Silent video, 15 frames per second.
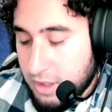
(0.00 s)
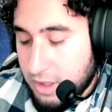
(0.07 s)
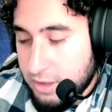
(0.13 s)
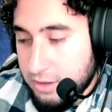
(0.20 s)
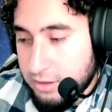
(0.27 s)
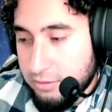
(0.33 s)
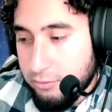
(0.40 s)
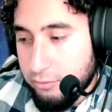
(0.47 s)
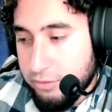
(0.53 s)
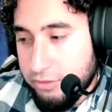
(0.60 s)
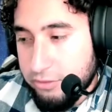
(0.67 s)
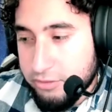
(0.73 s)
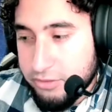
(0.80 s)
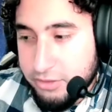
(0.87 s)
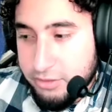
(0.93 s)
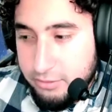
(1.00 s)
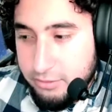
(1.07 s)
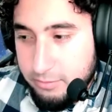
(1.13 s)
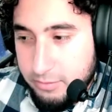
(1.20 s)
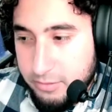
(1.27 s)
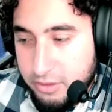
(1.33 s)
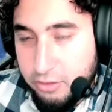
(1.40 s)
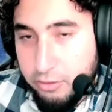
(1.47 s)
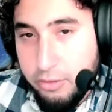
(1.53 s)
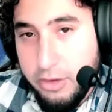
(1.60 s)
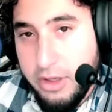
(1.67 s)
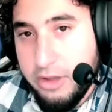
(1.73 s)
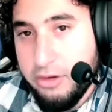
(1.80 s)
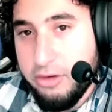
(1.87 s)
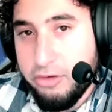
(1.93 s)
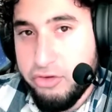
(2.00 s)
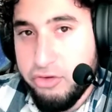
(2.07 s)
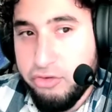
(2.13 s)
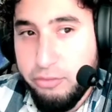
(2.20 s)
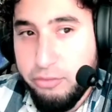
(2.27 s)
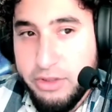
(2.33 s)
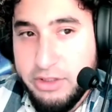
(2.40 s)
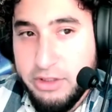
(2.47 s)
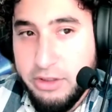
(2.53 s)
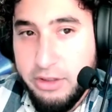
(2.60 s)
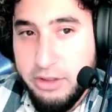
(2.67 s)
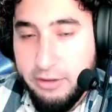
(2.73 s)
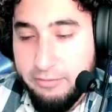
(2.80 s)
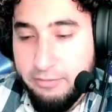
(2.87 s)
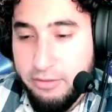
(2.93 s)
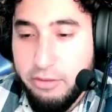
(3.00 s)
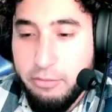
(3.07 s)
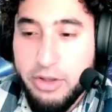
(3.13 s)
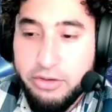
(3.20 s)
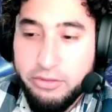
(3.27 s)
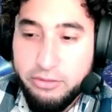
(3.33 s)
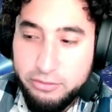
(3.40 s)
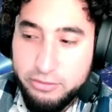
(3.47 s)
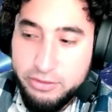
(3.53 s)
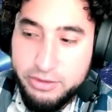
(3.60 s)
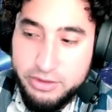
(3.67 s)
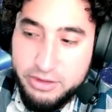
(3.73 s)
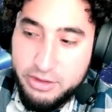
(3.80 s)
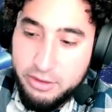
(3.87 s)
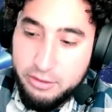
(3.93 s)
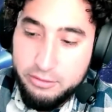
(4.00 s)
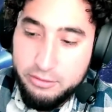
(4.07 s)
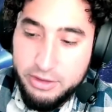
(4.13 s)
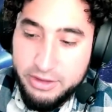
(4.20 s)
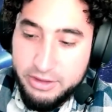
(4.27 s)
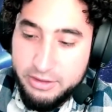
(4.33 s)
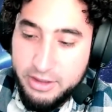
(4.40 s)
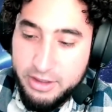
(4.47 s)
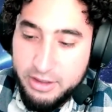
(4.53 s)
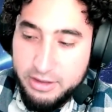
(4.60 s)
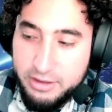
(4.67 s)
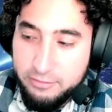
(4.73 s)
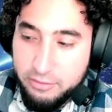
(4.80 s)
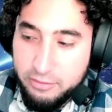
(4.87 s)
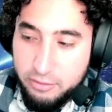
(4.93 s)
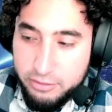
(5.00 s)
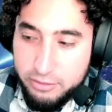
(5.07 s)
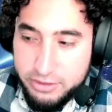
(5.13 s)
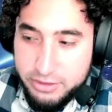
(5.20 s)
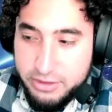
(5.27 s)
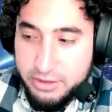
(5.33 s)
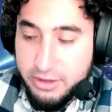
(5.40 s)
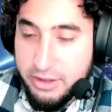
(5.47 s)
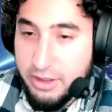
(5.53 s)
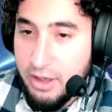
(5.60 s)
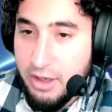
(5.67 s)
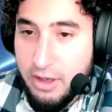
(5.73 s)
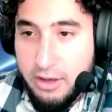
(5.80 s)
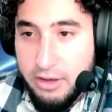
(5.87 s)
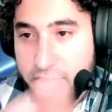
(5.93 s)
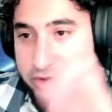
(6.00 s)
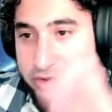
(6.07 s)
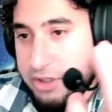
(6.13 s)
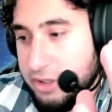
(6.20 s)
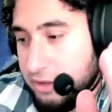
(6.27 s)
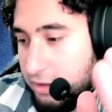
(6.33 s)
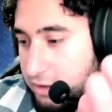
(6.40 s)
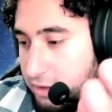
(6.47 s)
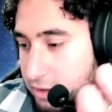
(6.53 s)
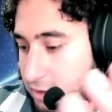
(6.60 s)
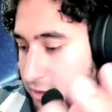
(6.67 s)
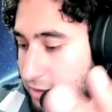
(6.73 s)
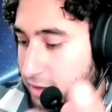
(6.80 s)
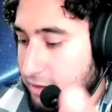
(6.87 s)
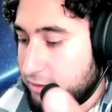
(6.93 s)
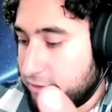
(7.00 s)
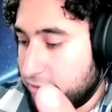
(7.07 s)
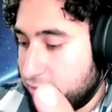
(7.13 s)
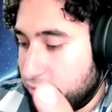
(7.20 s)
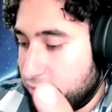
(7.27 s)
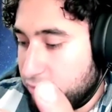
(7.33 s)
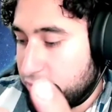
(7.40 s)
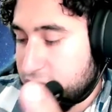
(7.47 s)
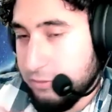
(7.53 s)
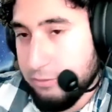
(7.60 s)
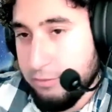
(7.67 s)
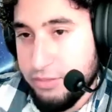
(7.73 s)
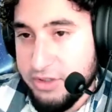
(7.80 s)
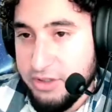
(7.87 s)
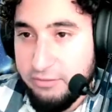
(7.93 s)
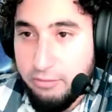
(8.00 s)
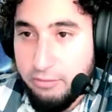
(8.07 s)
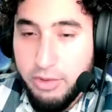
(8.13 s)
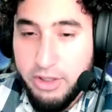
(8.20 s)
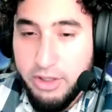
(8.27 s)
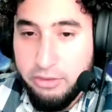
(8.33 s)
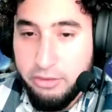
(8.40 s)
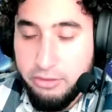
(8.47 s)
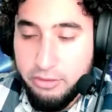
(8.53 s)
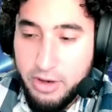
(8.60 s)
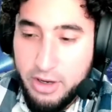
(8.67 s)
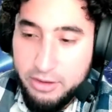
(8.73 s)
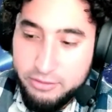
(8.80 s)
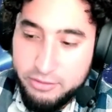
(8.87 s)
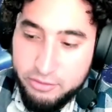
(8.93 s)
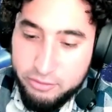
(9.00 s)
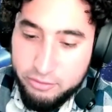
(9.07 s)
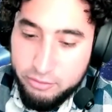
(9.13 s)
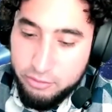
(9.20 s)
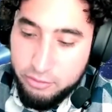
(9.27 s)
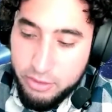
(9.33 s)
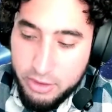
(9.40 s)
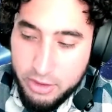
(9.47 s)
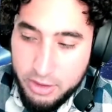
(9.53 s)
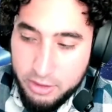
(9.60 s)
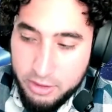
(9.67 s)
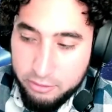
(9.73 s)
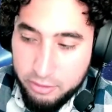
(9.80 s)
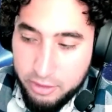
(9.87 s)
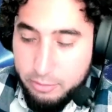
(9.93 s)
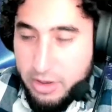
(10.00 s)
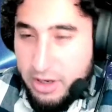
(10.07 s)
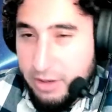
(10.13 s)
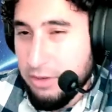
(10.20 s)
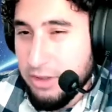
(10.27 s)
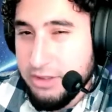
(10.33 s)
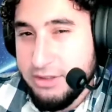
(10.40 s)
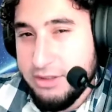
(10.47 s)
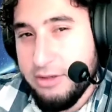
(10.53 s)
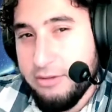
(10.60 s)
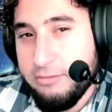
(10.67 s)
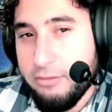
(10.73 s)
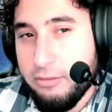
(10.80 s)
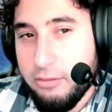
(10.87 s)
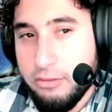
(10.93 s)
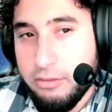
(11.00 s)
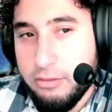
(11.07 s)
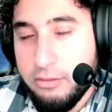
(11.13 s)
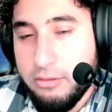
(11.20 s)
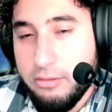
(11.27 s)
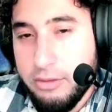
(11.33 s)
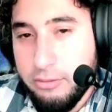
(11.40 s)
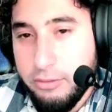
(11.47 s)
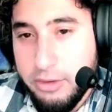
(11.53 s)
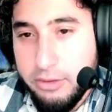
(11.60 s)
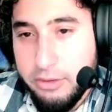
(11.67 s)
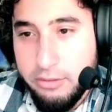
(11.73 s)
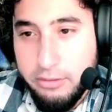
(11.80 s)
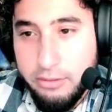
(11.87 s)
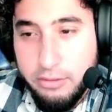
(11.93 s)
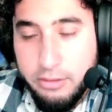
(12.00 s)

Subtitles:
And then when you're doing that, should you be studying like fundamentals and like taking different courses on like shading, how to do some stuff in Blender, how to do like pipeline stuff, or what do you?